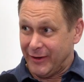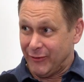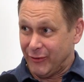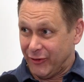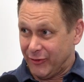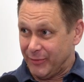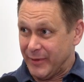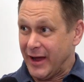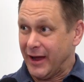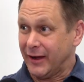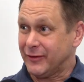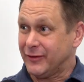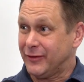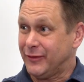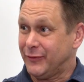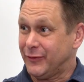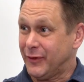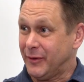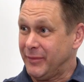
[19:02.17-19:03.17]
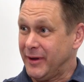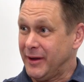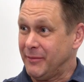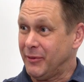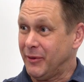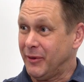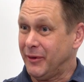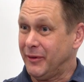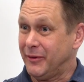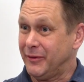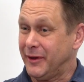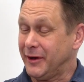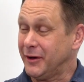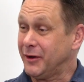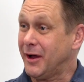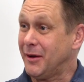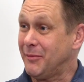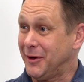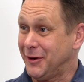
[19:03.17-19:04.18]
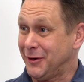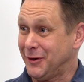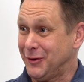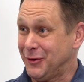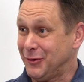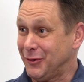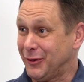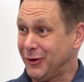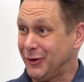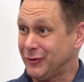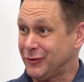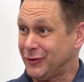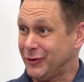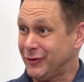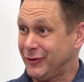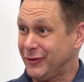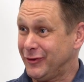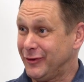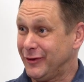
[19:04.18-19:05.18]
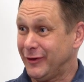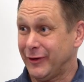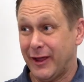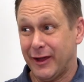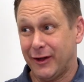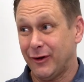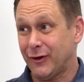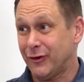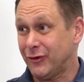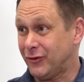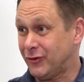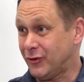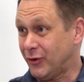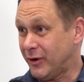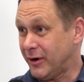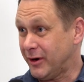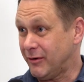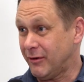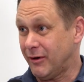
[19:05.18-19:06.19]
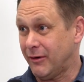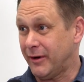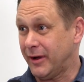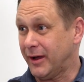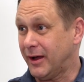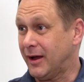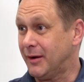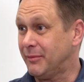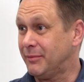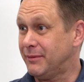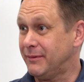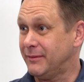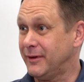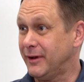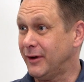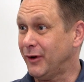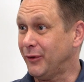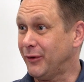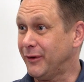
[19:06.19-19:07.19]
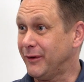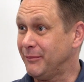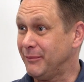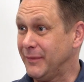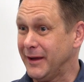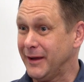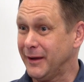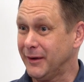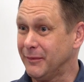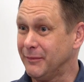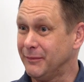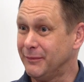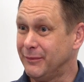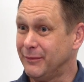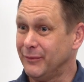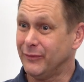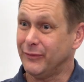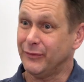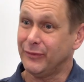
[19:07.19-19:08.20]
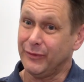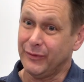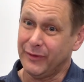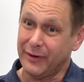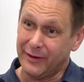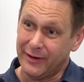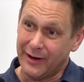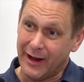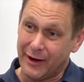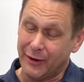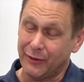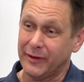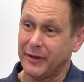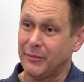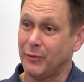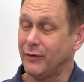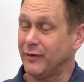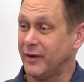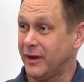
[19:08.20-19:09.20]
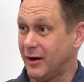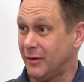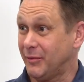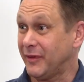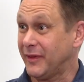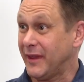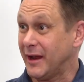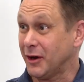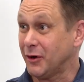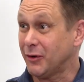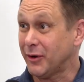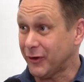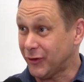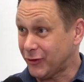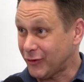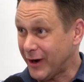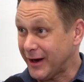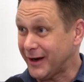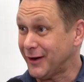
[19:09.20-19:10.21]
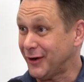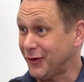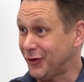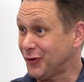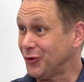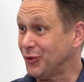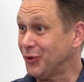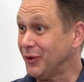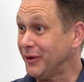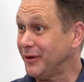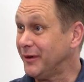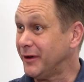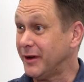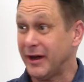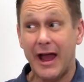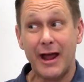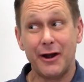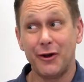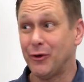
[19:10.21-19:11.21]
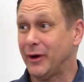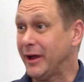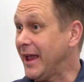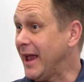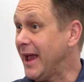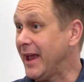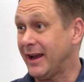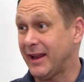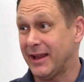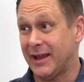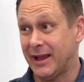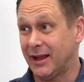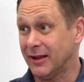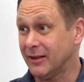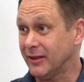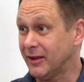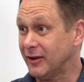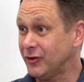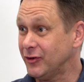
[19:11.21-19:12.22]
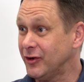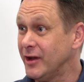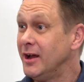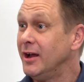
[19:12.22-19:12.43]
and respect for people that come into new cultures, like her story growing up, being not only moving here, but then going straight into school, not knowing any English.